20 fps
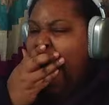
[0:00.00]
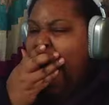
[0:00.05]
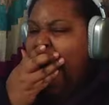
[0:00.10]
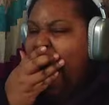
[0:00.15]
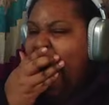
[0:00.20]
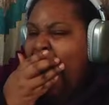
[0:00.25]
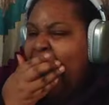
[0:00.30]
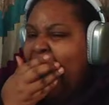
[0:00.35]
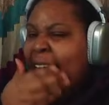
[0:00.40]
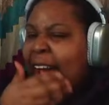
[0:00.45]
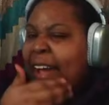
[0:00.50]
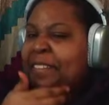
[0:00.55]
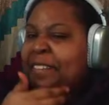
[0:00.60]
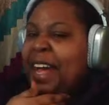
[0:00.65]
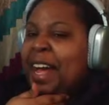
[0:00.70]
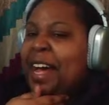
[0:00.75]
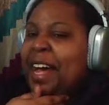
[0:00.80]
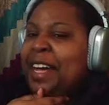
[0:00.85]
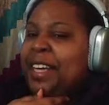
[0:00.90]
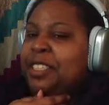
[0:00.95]
I have
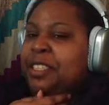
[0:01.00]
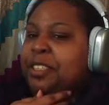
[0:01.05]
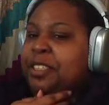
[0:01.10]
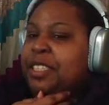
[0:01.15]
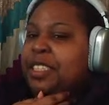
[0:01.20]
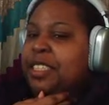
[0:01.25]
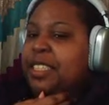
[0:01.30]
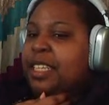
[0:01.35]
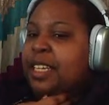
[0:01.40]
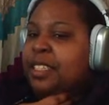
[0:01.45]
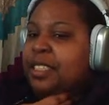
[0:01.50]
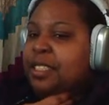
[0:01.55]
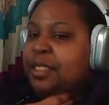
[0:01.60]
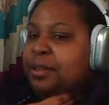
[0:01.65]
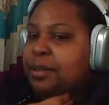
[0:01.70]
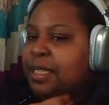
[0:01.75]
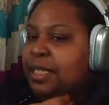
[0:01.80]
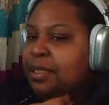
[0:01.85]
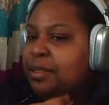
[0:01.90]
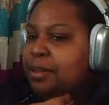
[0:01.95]
asterisks as to
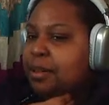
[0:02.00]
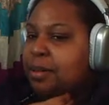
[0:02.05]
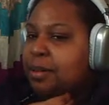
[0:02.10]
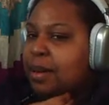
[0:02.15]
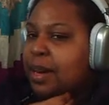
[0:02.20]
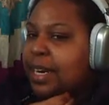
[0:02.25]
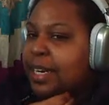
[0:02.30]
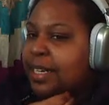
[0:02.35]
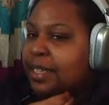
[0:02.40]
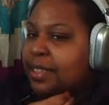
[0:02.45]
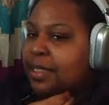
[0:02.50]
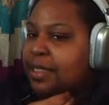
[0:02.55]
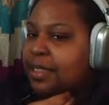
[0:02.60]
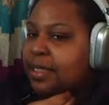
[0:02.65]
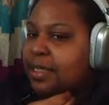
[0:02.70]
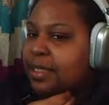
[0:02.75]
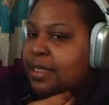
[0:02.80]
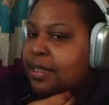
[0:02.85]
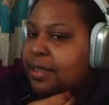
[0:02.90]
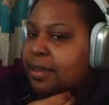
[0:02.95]
what is required,
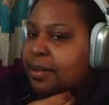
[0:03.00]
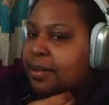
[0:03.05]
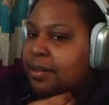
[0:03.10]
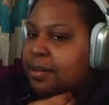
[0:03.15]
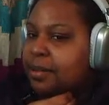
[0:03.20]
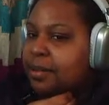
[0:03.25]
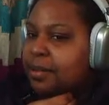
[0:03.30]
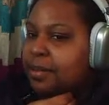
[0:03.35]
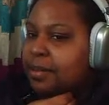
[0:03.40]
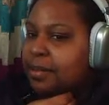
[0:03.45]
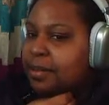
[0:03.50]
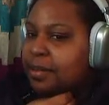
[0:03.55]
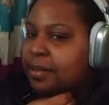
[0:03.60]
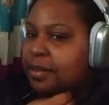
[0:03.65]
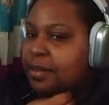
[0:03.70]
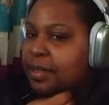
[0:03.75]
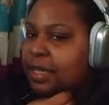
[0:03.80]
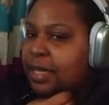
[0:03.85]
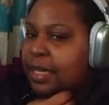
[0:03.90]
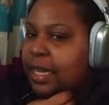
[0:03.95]
so
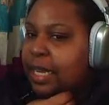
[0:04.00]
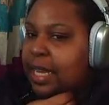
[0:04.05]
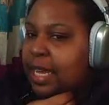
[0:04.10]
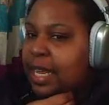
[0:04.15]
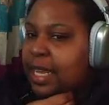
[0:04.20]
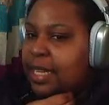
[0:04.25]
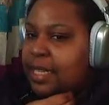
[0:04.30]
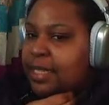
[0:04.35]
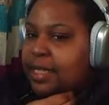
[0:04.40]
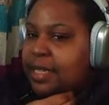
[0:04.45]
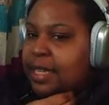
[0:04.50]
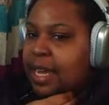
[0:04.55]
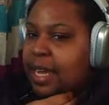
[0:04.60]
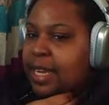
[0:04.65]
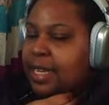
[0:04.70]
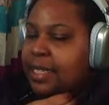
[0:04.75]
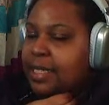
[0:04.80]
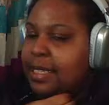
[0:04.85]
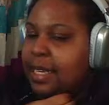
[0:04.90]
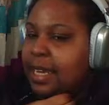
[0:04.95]
yes, I
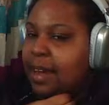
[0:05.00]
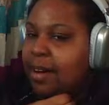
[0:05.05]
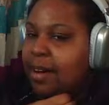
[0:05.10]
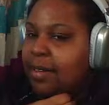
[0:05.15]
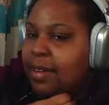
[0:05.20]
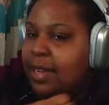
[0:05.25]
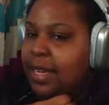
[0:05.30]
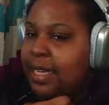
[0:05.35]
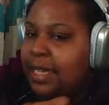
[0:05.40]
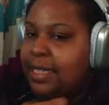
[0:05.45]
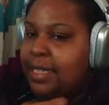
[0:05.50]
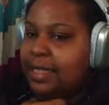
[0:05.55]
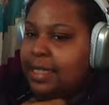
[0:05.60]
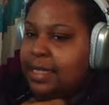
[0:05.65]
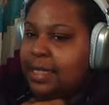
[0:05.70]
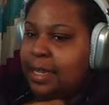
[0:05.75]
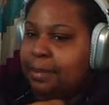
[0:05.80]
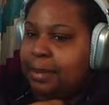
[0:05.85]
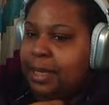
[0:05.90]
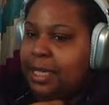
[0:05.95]
can say always.
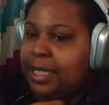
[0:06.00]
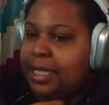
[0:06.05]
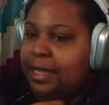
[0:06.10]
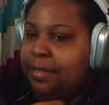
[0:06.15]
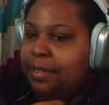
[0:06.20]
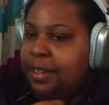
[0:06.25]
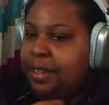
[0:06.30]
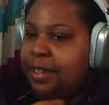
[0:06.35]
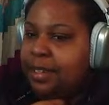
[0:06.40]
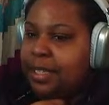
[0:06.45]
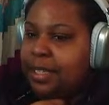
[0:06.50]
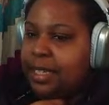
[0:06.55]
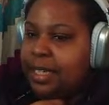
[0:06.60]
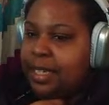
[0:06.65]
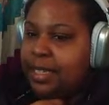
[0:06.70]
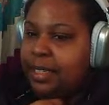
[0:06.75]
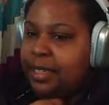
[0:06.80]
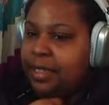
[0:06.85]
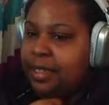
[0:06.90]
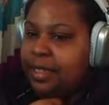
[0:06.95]
Give myself a
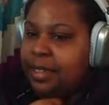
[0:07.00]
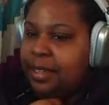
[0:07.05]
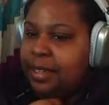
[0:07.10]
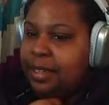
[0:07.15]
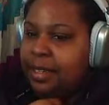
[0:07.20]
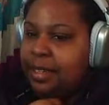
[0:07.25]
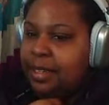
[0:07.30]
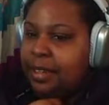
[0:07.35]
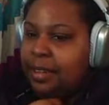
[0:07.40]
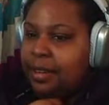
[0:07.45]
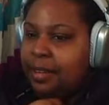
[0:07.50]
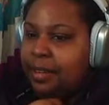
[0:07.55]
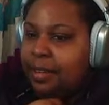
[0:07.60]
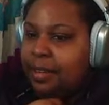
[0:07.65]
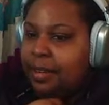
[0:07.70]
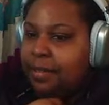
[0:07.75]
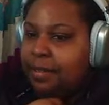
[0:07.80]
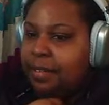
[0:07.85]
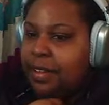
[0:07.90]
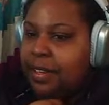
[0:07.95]
green.
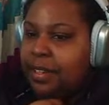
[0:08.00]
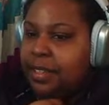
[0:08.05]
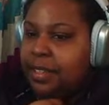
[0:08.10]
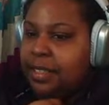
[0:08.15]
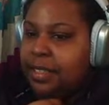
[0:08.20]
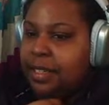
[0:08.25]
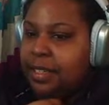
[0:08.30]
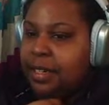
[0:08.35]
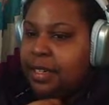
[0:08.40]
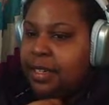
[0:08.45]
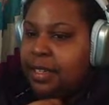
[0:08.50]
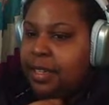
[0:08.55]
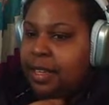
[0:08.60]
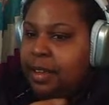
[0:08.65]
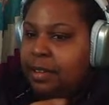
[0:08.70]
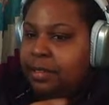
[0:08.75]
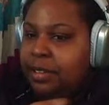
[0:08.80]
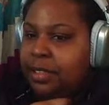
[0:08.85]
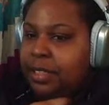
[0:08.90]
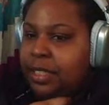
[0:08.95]
Fields are
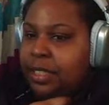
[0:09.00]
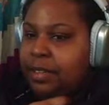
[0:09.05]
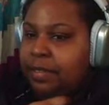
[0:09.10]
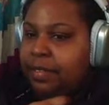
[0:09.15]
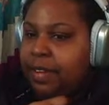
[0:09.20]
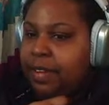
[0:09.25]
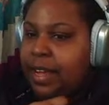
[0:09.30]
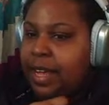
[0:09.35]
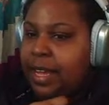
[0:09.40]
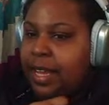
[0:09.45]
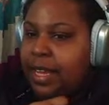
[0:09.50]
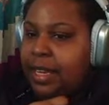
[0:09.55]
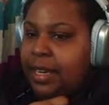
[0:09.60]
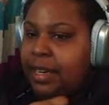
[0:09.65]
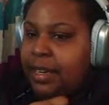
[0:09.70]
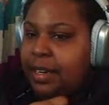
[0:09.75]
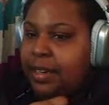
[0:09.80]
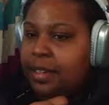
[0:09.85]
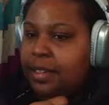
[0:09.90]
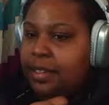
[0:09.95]
left
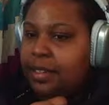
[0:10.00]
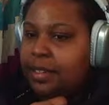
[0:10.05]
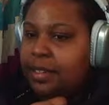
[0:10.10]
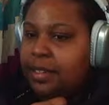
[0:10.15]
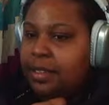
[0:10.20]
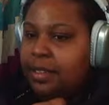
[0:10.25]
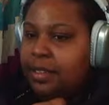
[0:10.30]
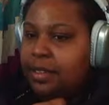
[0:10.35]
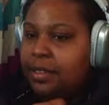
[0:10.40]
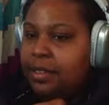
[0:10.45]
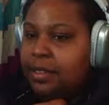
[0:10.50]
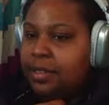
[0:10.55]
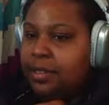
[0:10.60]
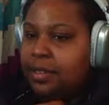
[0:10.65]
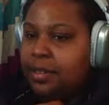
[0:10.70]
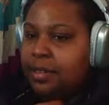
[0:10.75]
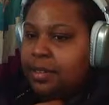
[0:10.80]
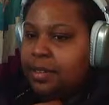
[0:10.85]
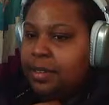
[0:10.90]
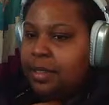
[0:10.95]
justified
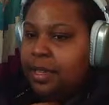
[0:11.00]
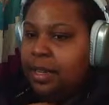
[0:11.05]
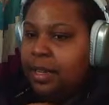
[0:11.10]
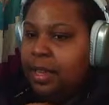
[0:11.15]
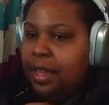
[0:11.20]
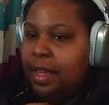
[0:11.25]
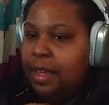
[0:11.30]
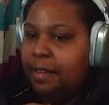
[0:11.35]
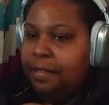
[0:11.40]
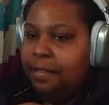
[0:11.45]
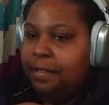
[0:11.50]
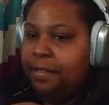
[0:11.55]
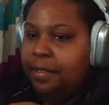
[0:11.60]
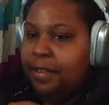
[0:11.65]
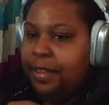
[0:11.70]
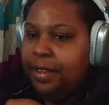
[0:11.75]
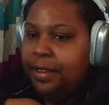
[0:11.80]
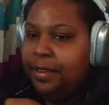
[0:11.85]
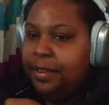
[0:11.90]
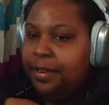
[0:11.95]
to the left
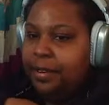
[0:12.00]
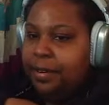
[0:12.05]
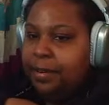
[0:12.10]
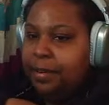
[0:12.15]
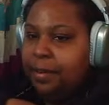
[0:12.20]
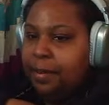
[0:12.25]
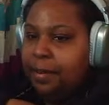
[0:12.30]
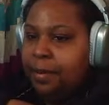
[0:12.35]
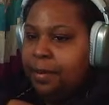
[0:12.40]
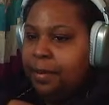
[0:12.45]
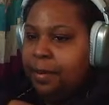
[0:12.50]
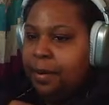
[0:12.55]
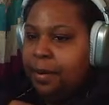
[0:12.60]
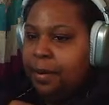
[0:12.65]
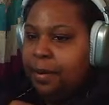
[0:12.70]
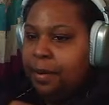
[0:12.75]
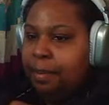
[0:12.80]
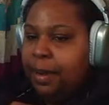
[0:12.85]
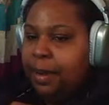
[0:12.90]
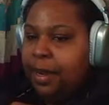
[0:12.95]
field or
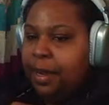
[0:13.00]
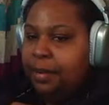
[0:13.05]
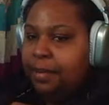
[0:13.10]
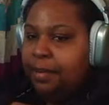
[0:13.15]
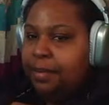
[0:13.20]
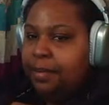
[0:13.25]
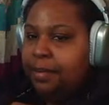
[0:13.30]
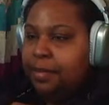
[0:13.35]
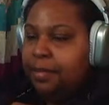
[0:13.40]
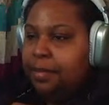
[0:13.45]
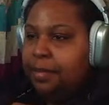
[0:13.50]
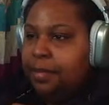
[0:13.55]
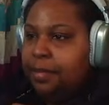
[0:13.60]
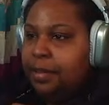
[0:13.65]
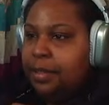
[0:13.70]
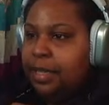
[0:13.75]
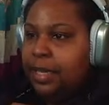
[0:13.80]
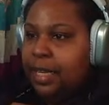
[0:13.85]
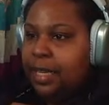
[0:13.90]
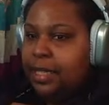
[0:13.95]
above.
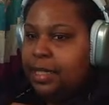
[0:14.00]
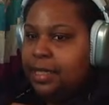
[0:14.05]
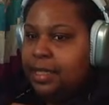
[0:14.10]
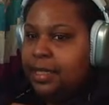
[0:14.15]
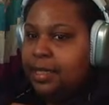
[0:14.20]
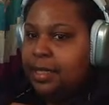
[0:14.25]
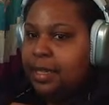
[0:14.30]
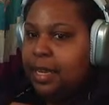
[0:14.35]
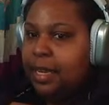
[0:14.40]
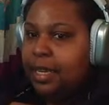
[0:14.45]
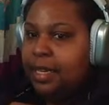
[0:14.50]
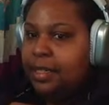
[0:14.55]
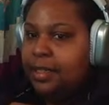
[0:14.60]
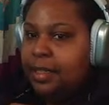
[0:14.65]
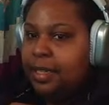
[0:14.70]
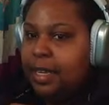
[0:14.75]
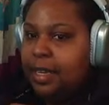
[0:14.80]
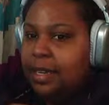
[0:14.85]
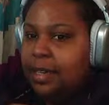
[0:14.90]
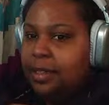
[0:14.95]
Yes, I do
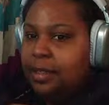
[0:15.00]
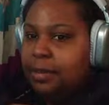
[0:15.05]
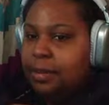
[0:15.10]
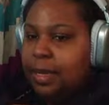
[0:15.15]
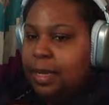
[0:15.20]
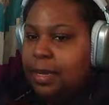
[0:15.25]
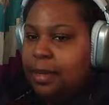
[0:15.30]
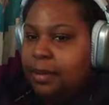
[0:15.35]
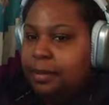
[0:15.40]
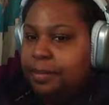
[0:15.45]
that as well.